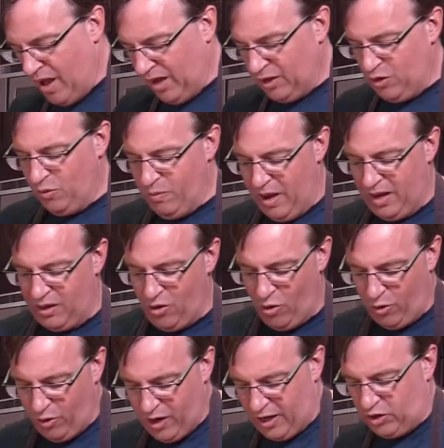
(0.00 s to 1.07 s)
You may
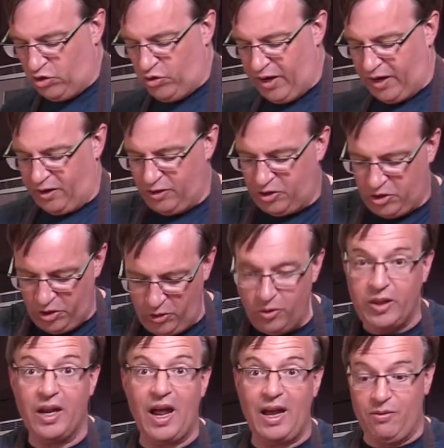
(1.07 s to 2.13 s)
know a trick or two
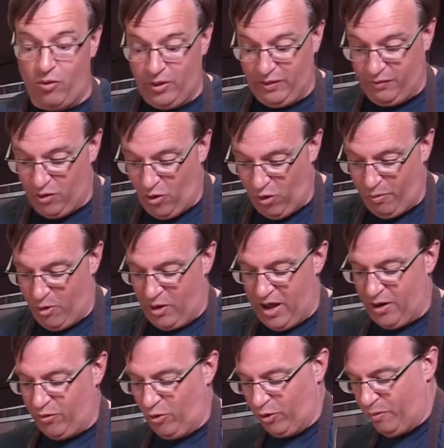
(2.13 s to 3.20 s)
that I don't even know about
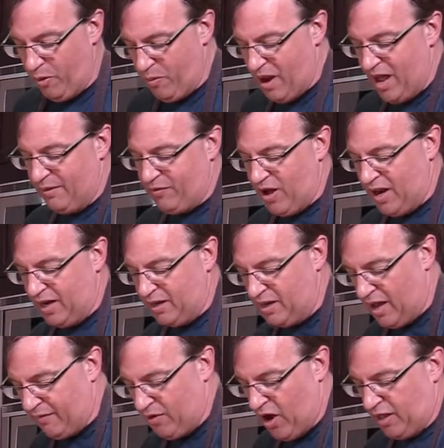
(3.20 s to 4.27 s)
how to roll them out, but
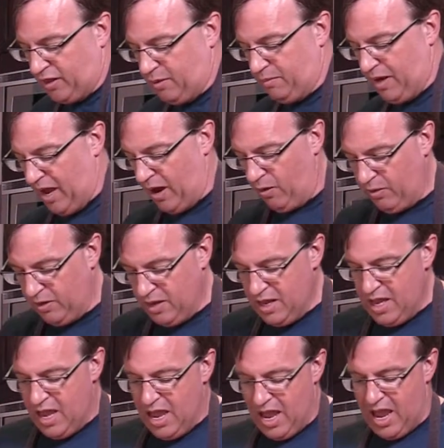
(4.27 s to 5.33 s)
I've got them now.
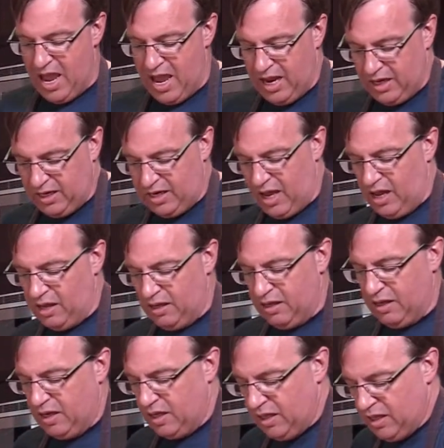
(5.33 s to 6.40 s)
And
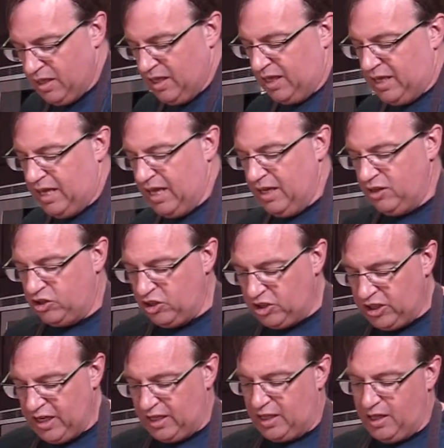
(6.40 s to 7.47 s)
the key is just to
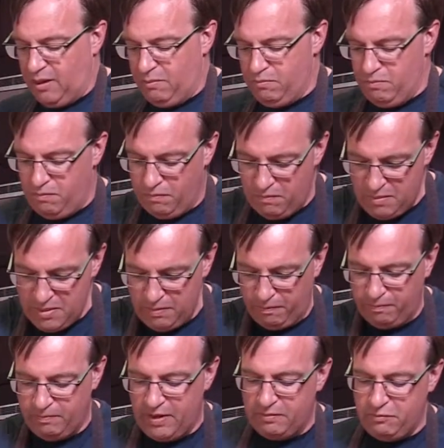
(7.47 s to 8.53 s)
get them,
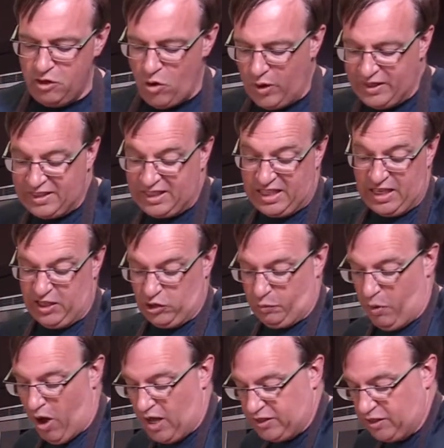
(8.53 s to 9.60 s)
as thin as
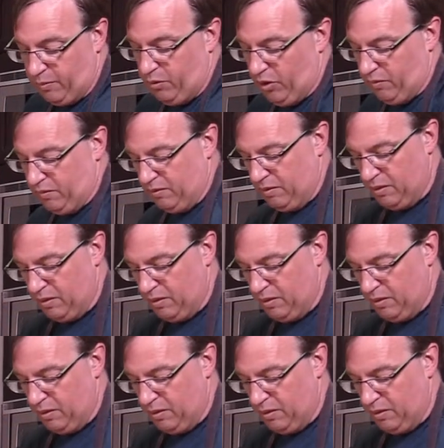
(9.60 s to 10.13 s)
possible.